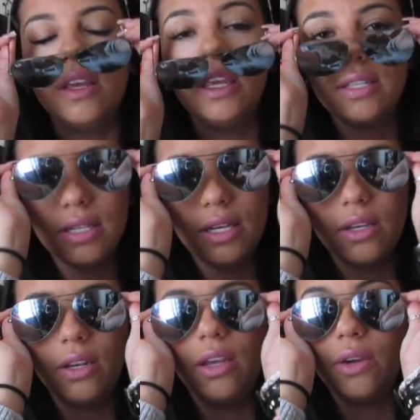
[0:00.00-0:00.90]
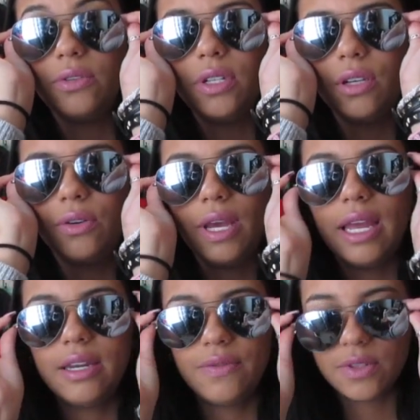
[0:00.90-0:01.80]
Easy, good go-to
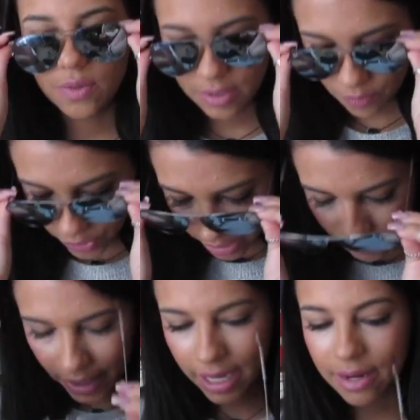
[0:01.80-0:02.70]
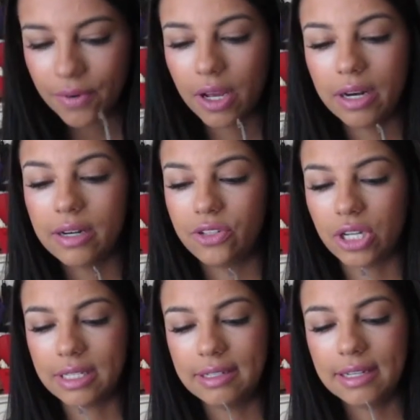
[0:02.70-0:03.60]
kind of. This one's really big. I never got it
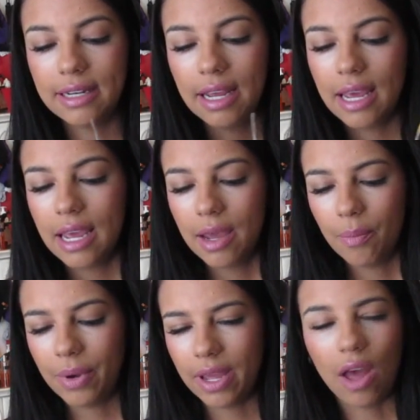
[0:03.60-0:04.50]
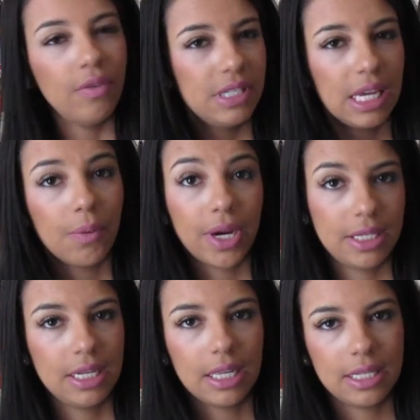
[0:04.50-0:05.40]
adjusted. But obviously I work
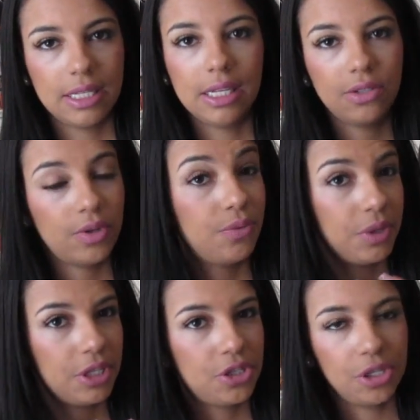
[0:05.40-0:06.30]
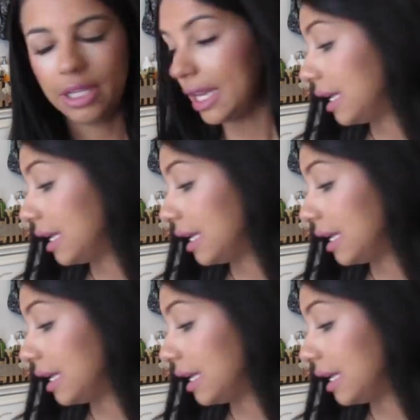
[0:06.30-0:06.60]
at Sunglass Hut, so I really should